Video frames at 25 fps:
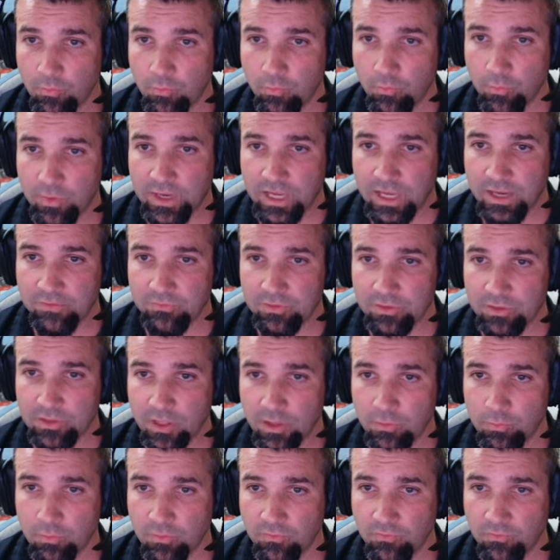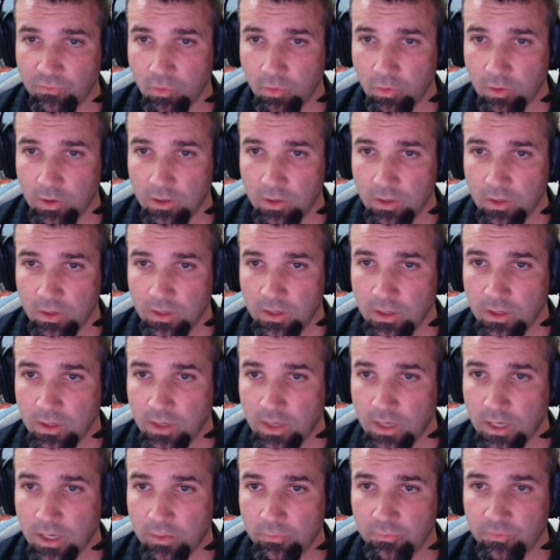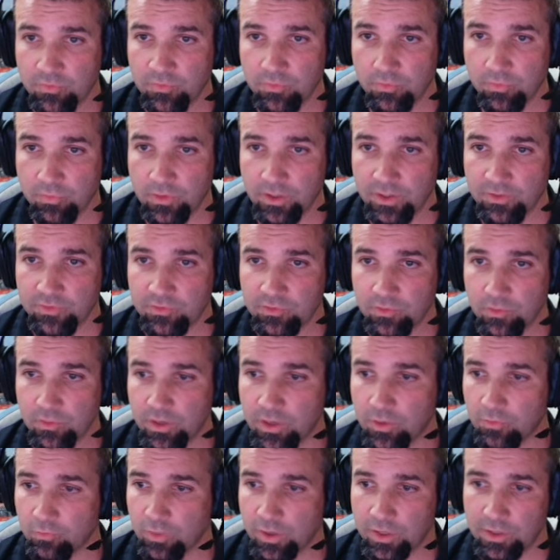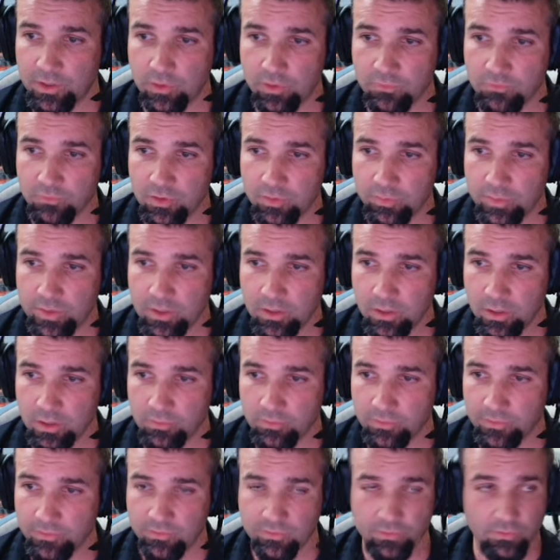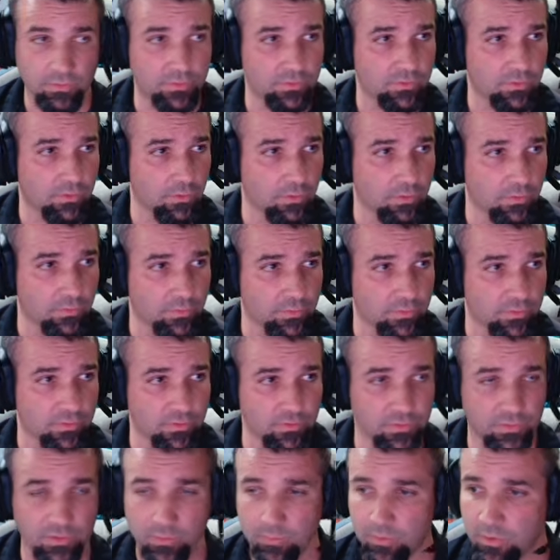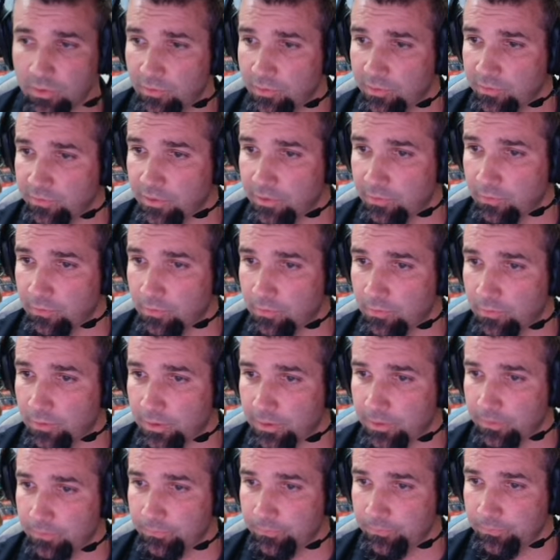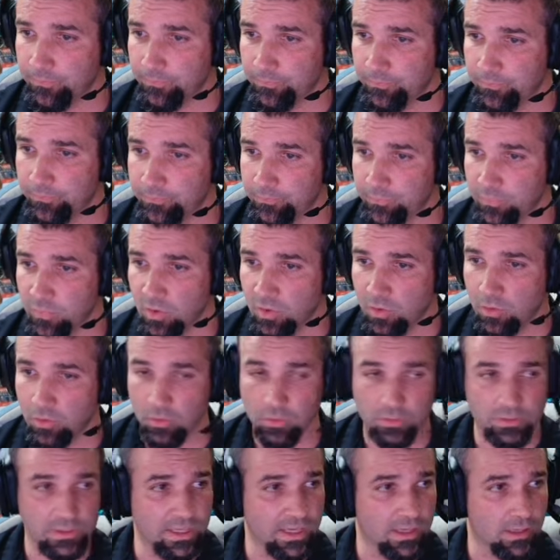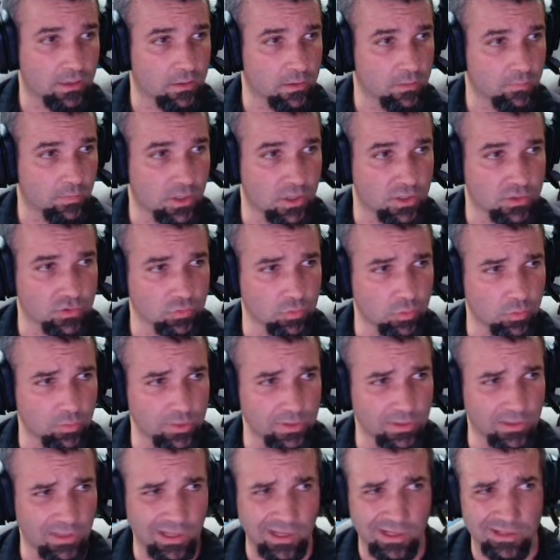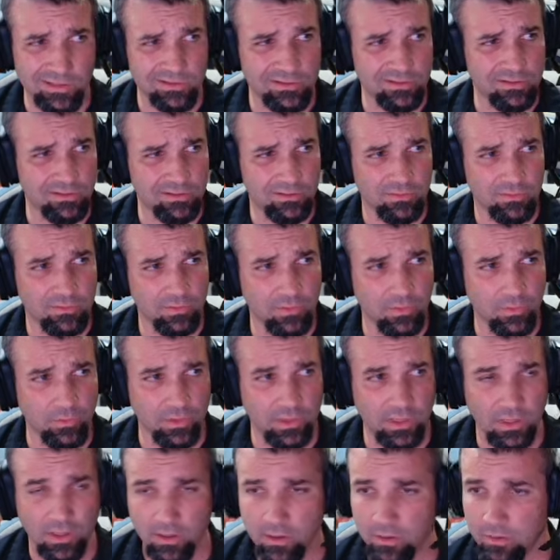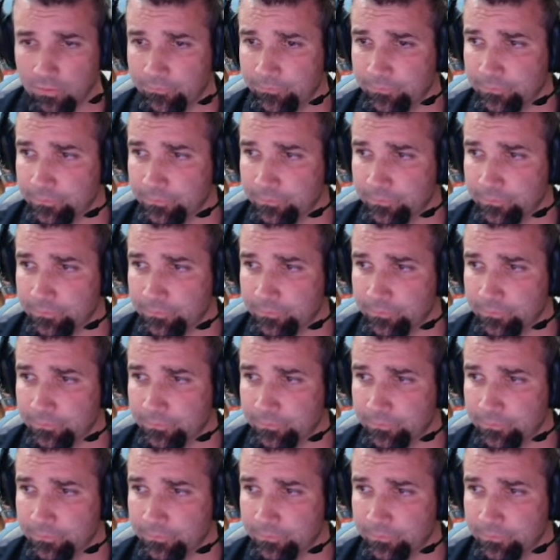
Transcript: we haven't done before. So let's go ahead and write it over to the PLR. Let's do it. Let's just see what it looks like real quick. Old data in the module will be lost. Don't care.